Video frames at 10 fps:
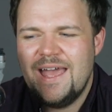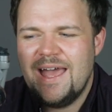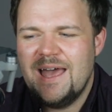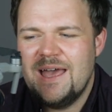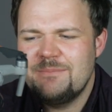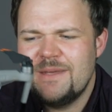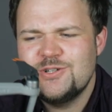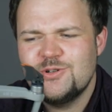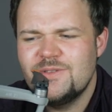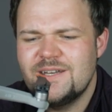uh, and make
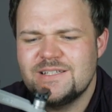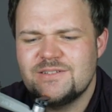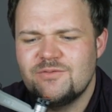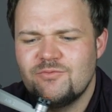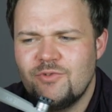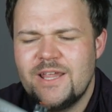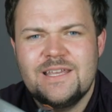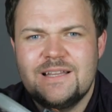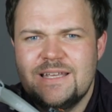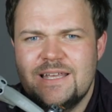sure that it's
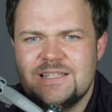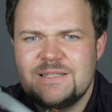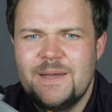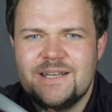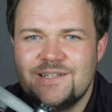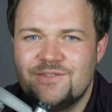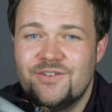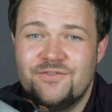regularly inspected for